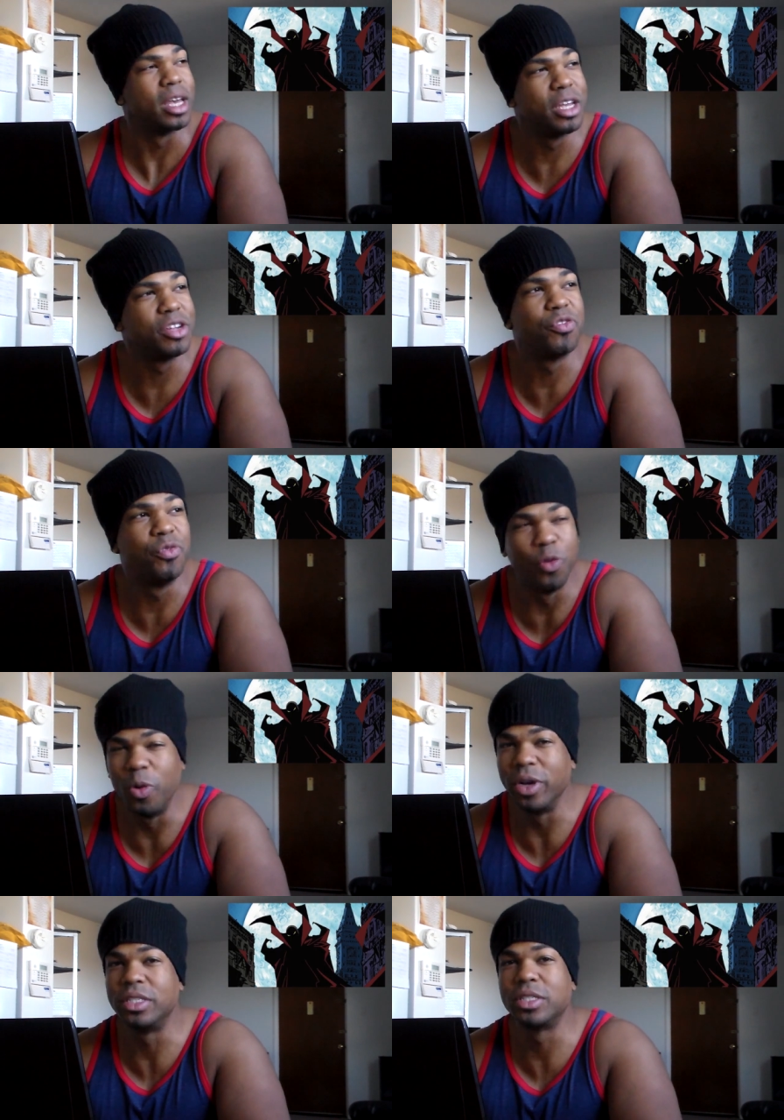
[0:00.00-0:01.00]
His
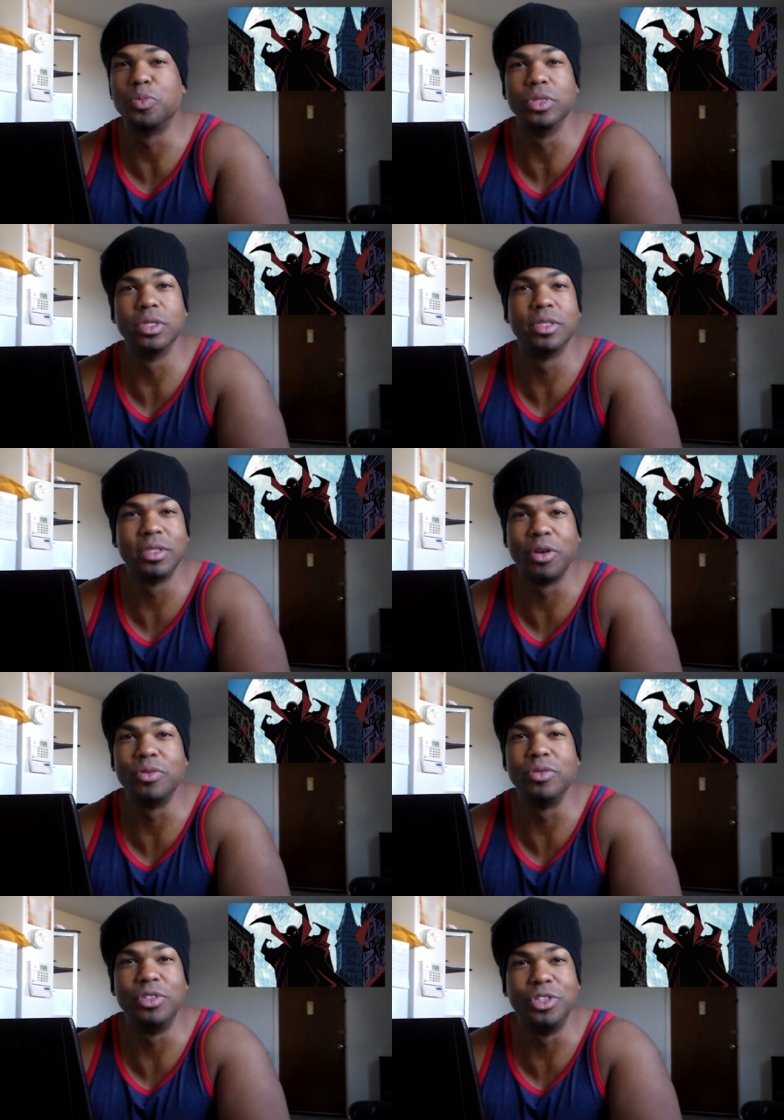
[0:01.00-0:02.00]
voice was
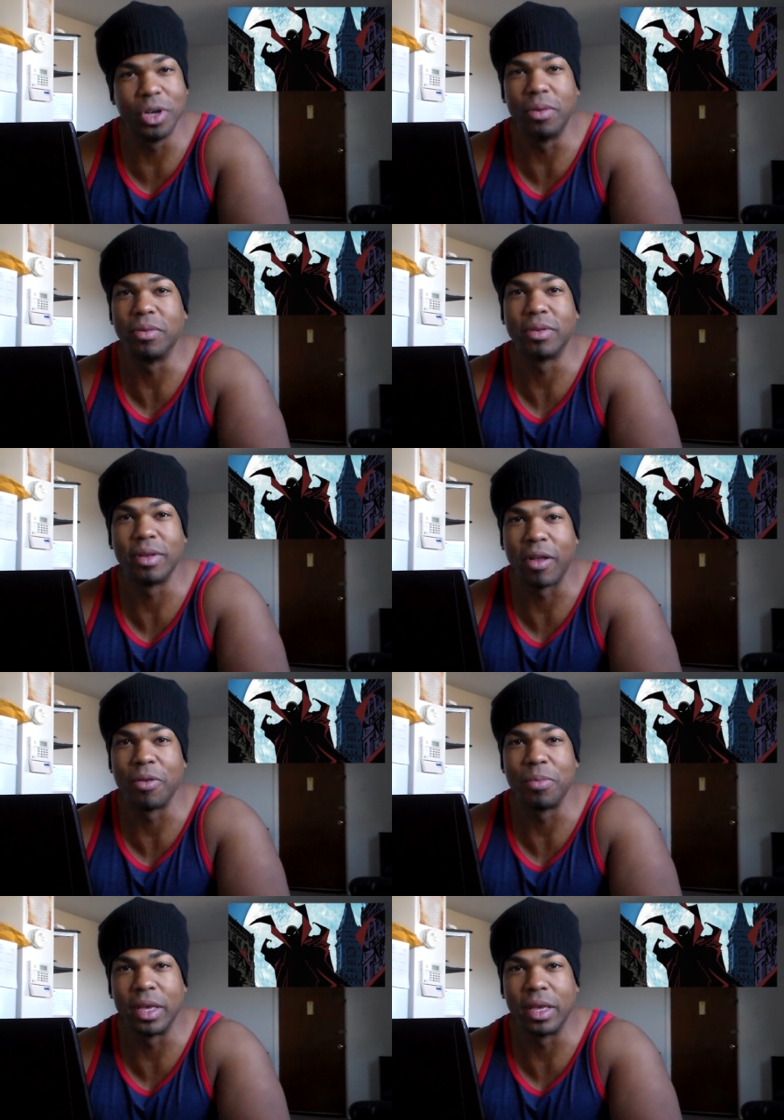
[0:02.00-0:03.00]
no joke, you know
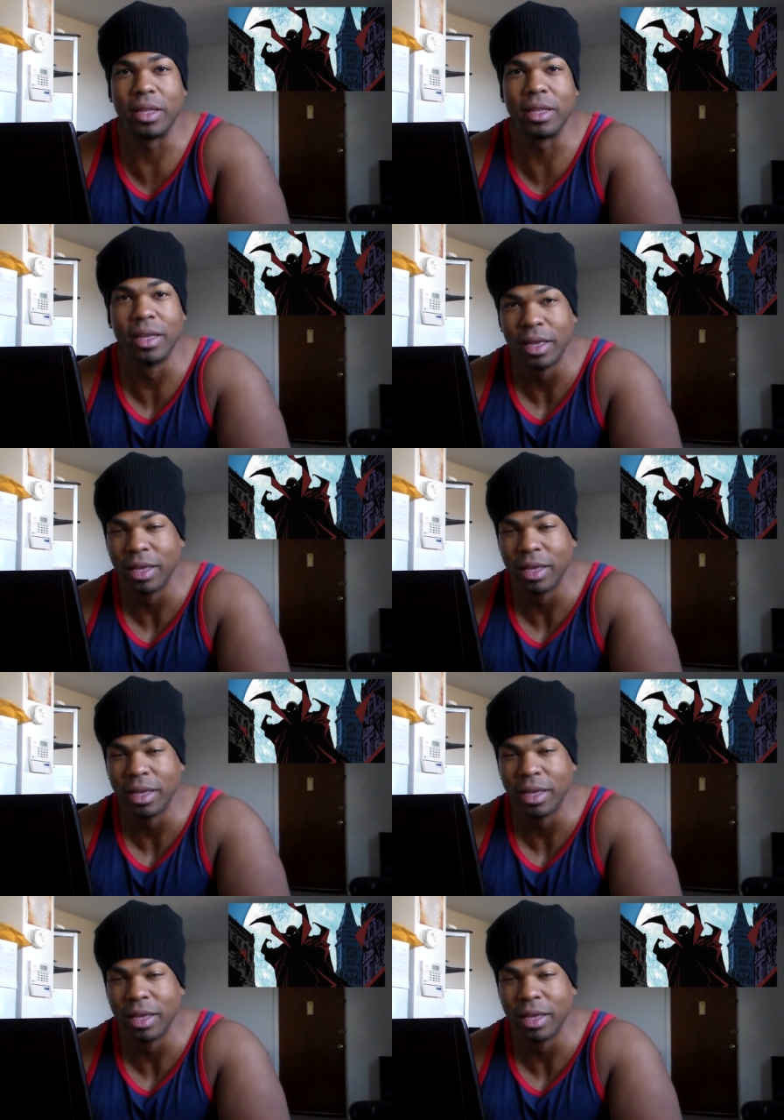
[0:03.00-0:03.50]
what I mean?